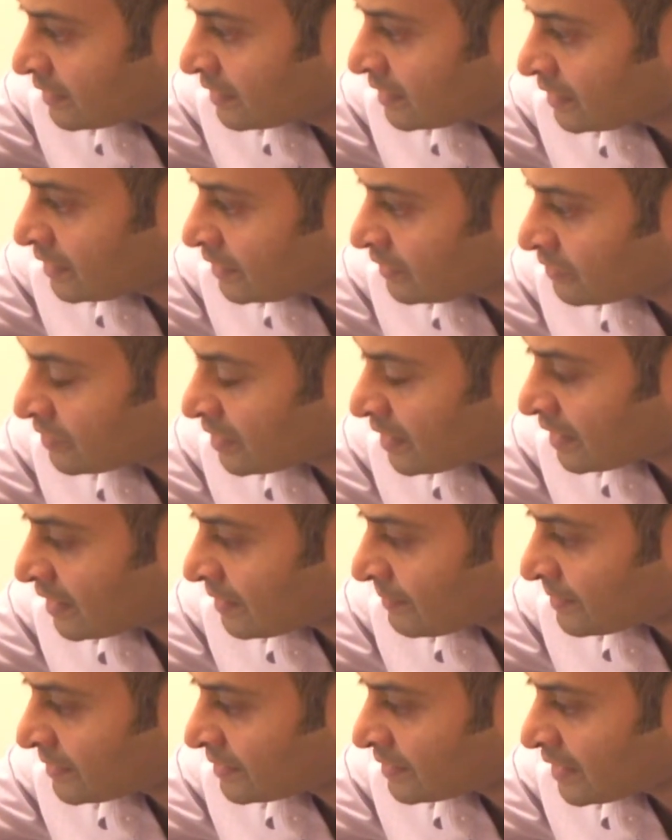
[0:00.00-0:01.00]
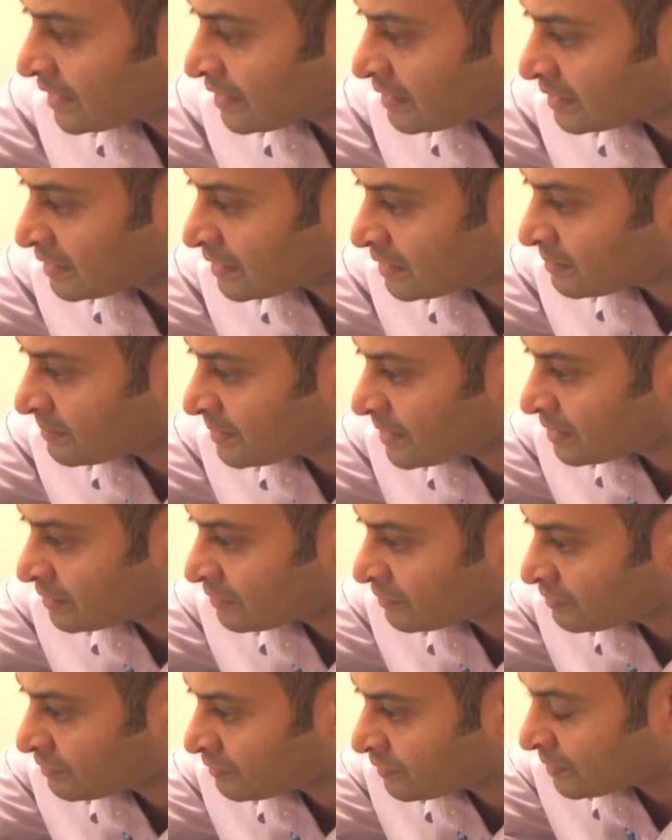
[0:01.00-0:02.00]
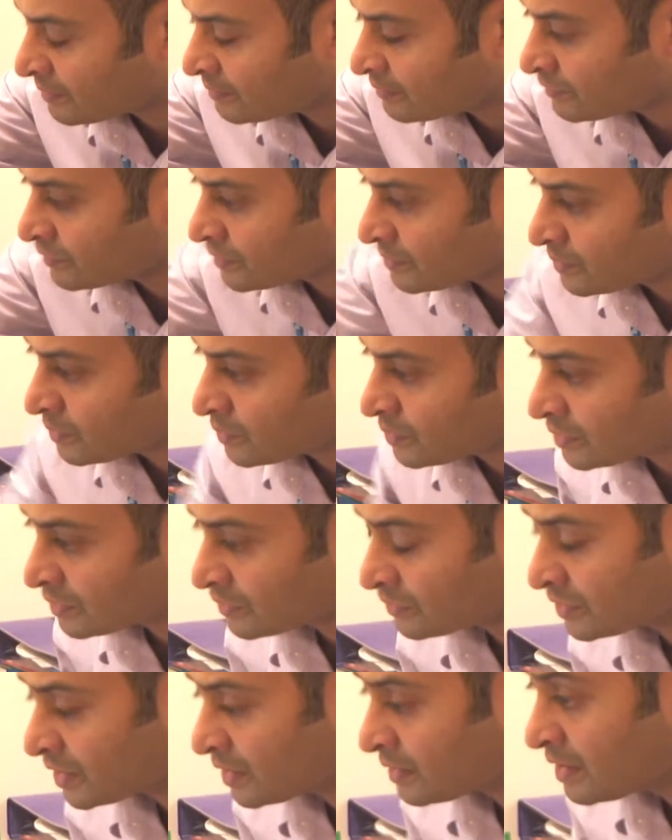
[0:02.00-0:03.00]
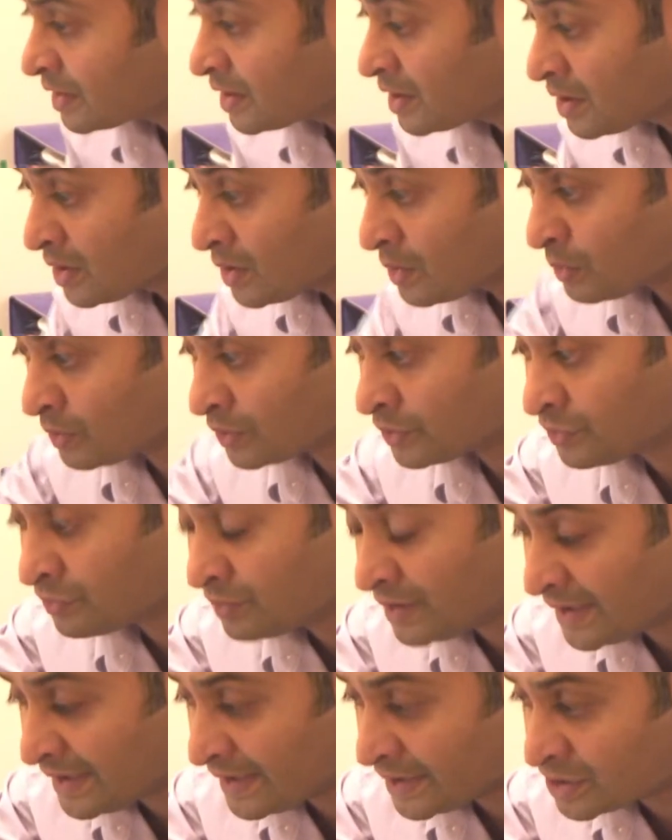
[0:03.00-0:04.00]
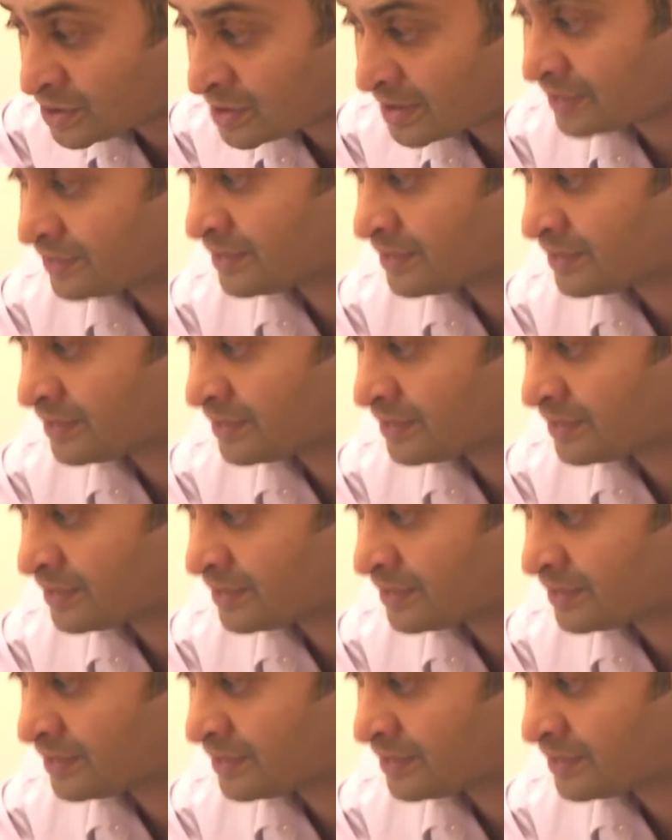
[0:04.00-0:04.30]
and you know, most of the things, as long as you have that enjoyment,